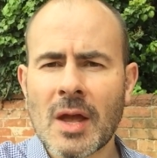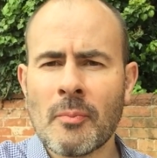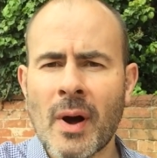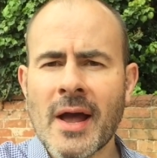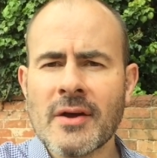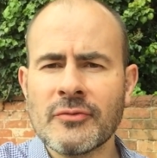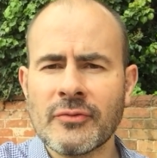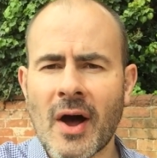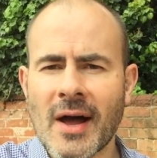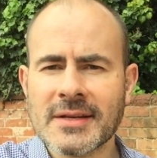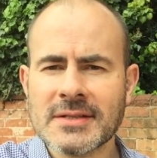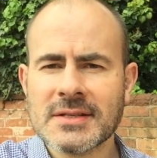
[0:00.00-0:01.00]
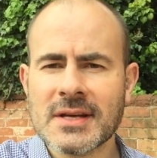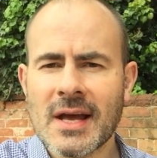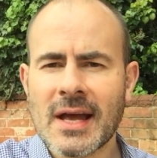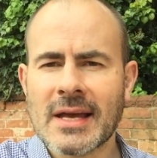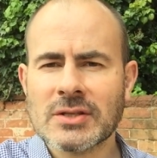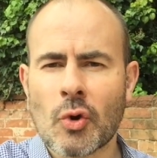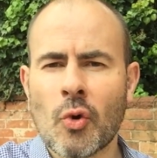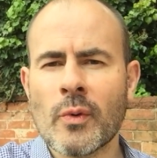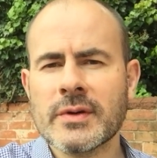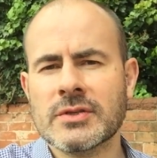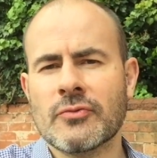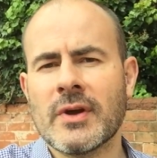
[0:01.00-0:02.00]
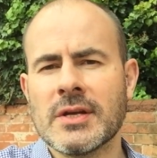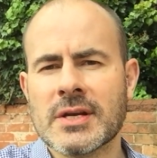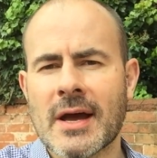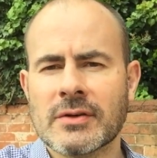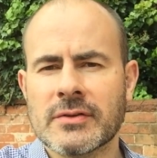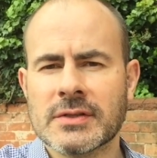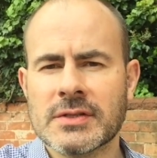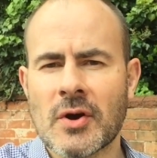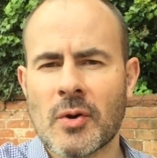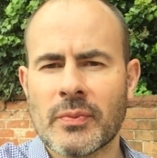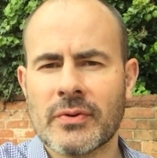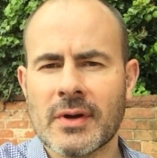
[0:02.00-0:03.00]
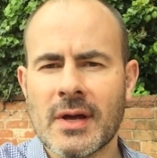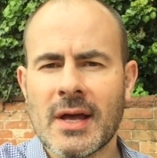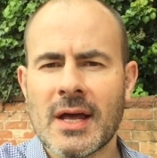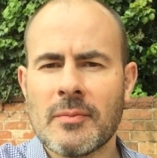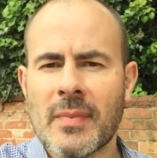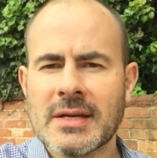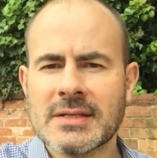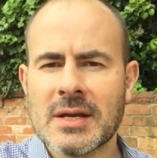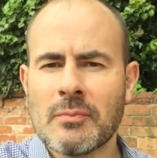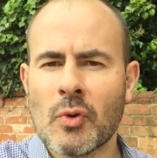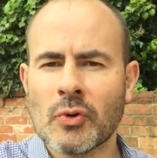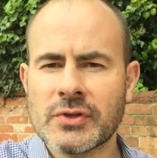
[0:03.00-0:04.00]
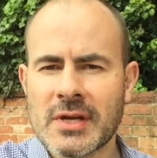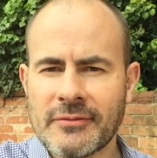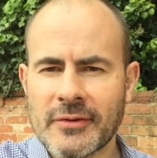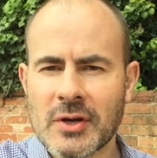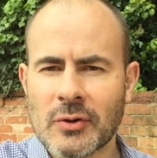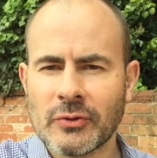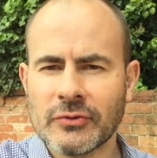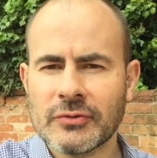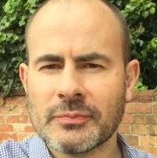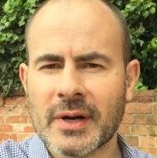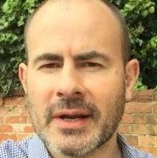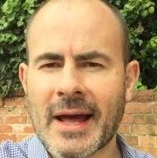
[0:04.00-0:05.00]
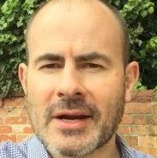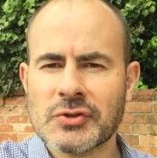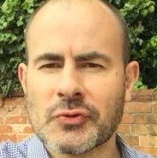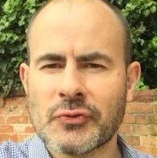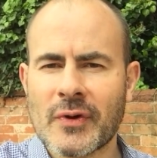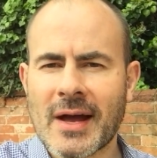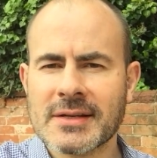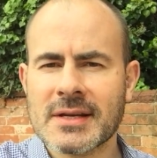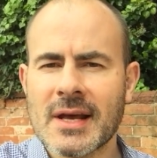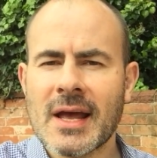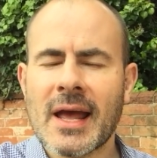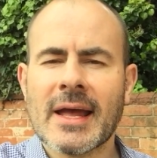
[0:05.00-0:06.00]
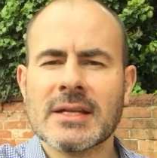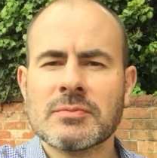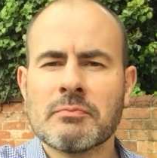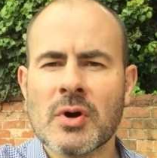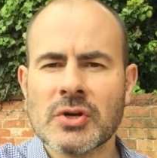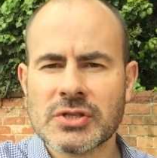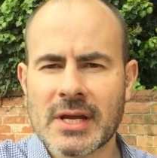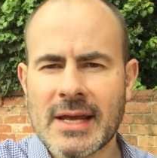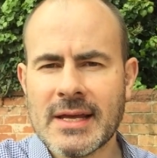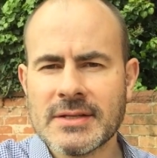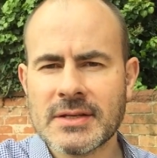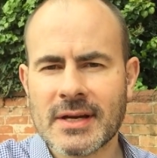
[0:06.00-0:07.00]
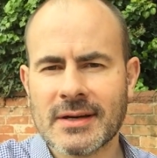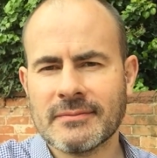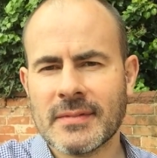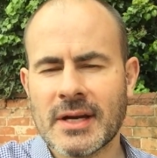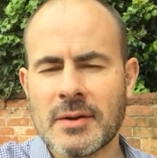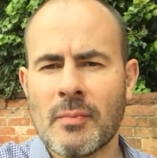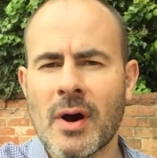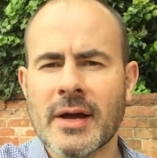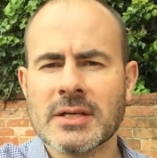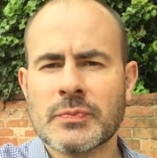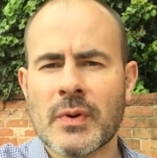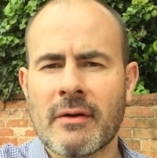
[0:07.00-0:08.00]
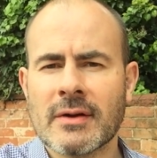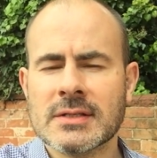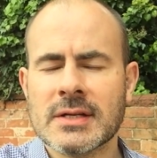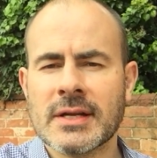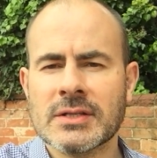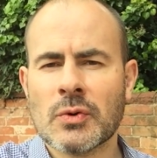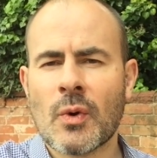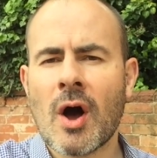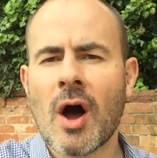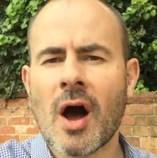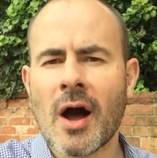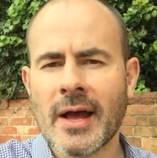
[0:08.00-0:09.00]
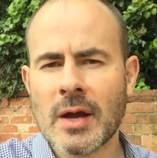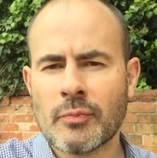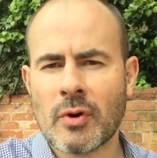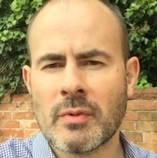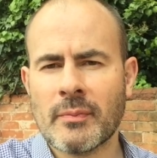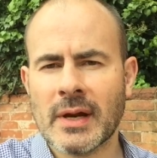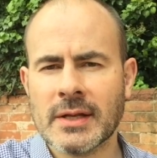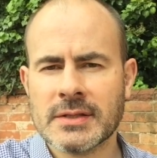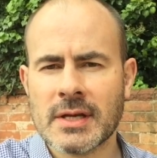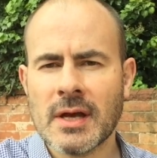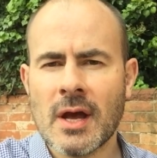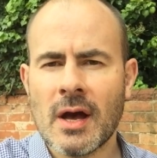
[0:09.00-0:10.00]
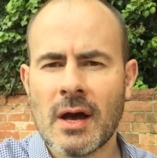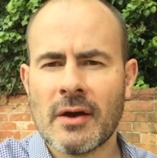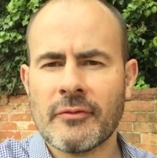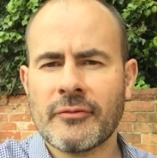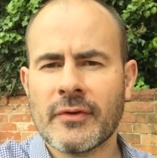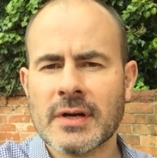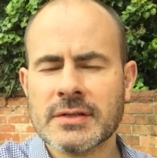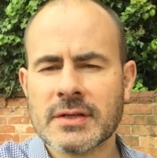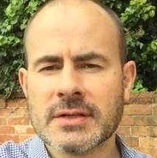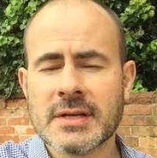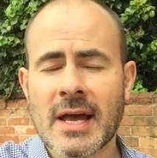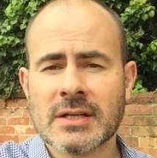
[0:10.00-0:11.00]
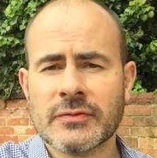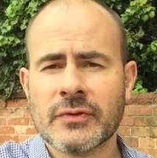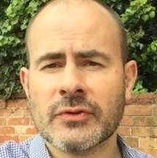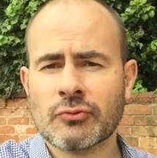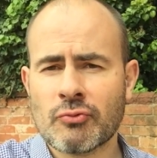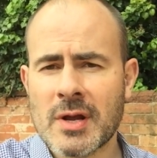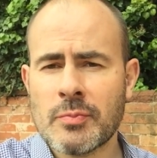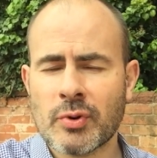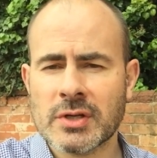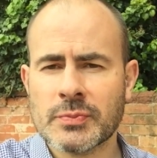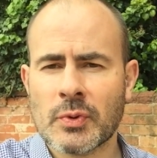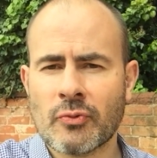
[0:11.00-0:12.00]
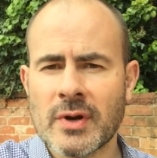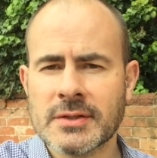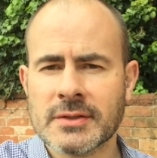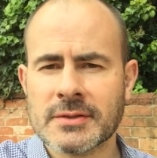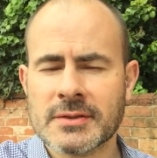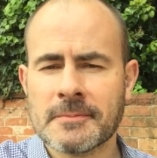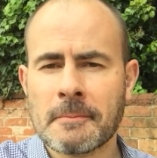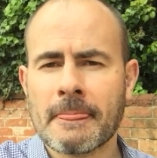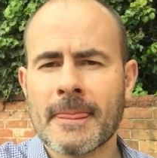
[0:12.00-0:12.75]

My advice is always to reach out to the top. It may seem more difficult, but in actual fact, it's much easier, and in my experience, leads to a higher probability of success for three principal reasons.